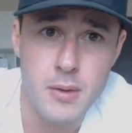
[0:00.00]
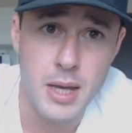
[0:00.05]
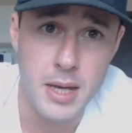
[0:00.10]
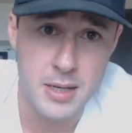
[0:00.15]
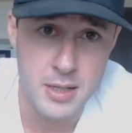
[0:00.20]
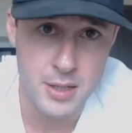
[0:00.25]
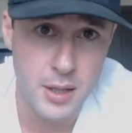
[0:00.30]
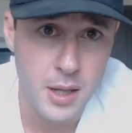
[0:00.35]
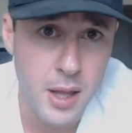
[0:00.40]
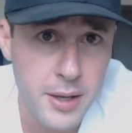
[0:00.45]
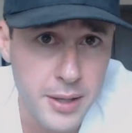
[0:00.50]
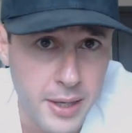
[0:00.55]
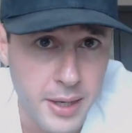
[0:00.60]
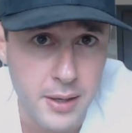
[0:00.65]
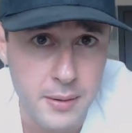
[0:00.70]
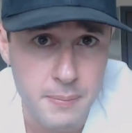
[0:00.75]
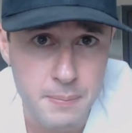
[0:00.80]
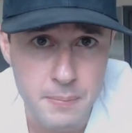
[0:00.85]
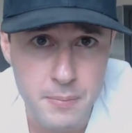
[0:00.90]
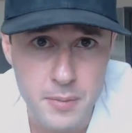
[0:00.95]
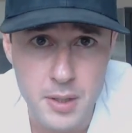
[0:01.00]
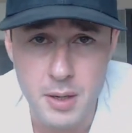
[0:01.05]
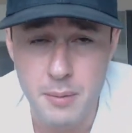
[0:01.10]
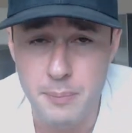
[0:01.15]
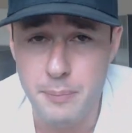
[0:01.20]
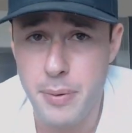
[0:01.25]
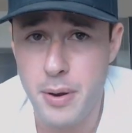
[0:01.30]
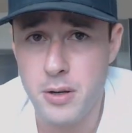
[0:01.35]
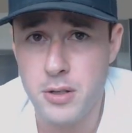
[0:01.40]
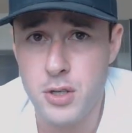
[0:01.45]
is lucky
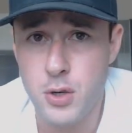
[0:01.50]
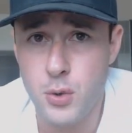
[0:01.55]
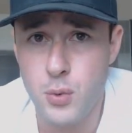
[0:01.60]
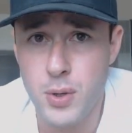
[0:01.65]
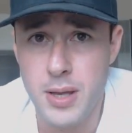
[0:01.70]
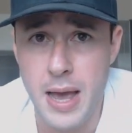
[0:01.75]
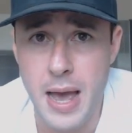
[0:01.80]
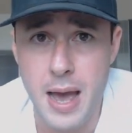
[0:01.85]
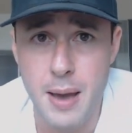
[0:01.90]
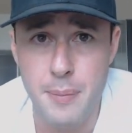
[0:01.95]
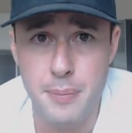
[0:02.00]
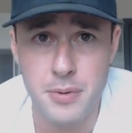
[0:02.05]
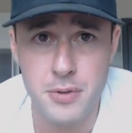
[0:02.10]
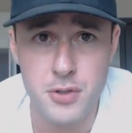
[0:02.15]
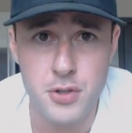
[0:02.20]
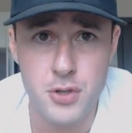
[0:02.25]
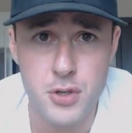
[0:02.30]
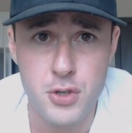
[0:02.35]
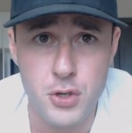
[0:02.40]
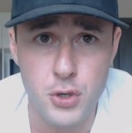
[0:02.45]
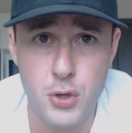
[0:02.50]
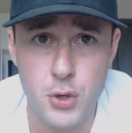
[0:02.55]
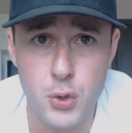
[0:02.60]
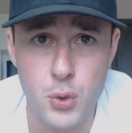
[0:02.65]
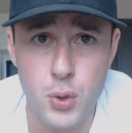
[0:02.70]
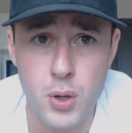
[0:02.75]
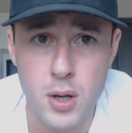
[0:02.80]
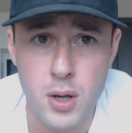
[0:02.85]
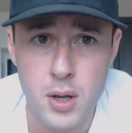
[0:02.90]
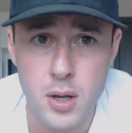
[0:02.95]
compared to what happens
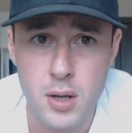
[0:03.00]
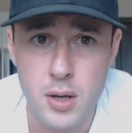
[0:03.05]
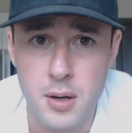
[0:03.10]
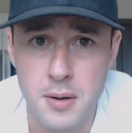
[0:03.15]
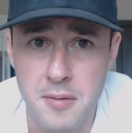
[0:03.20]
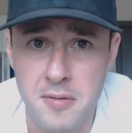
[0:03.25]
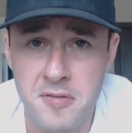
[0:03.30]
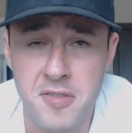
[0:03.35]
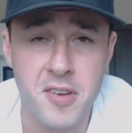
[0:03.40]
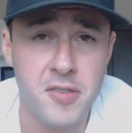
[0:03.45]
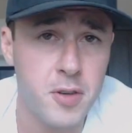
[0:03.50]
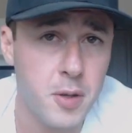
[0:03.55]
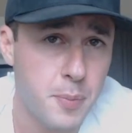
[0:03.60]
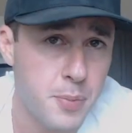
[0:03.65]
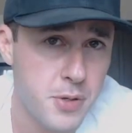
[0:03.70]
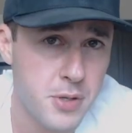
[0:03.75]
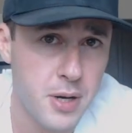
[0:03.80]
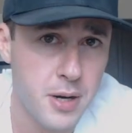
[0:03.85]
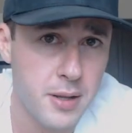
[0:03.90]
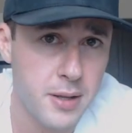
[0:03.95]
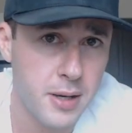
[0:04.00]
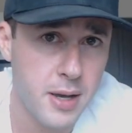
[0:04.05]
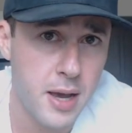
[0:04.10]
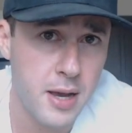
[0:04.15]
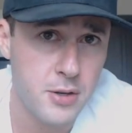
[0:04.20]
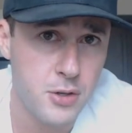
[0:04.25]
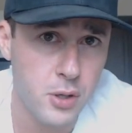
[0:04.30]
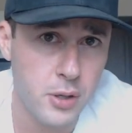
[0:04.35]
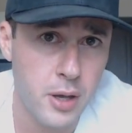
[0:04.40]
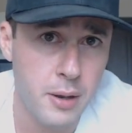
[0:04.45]
to 50% of the
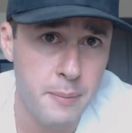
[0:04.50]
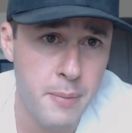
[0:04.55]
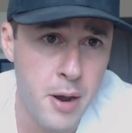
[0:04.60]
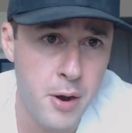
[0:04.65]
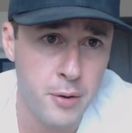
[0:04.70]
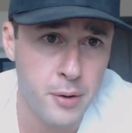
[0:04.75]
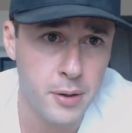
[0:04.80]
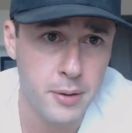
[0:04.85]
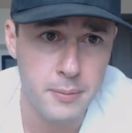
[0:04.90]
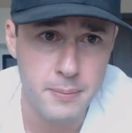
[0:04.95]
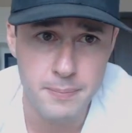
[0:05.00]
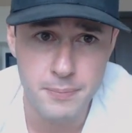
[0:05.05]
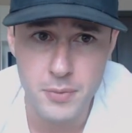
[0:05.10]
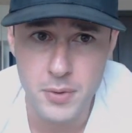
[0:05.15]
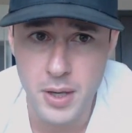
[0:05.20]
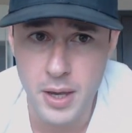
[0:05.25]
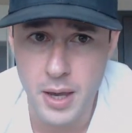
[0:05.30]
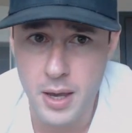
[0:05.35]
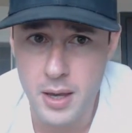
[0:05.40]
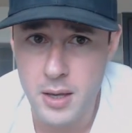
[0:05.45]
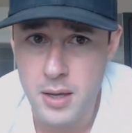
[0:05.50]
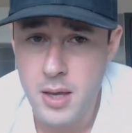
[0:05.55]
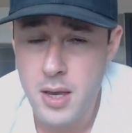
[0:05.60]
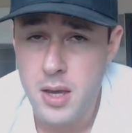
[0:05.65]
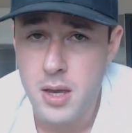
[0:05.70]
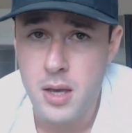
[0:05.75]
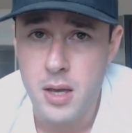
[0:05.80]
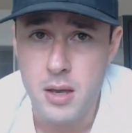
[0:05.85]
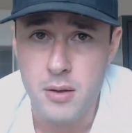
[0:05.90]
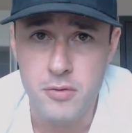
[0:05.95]
guys who get married, okay?
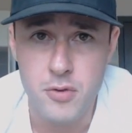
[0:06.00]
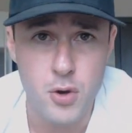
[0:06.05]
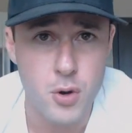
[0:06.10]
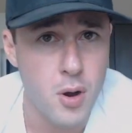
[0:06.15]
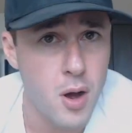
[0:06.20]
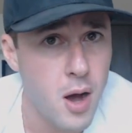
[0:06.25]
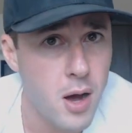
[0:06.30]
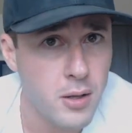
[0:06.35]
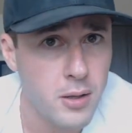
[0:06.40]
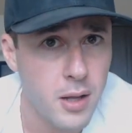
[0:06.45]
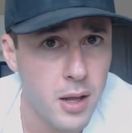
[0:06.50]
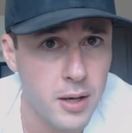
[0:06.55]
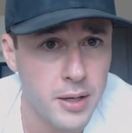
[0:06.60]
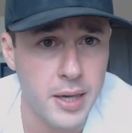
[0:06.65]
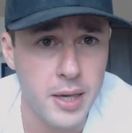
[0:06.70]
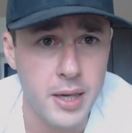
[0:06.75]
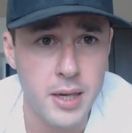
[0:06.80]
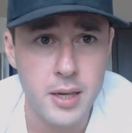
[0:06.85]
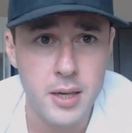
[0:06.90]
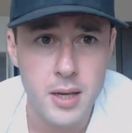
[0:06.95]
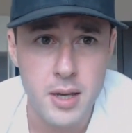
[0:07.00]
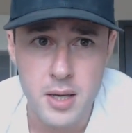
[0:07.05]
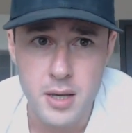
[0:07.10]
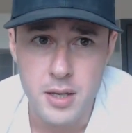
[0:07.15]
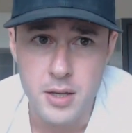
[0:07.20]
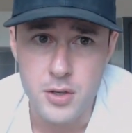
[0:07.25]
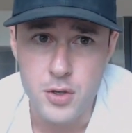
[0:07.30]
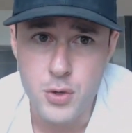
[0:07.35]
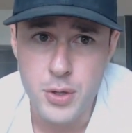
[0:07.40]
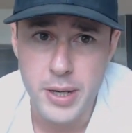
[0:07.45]
If you're unlucky,
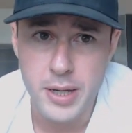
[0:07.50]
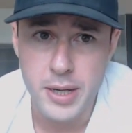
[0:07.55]
you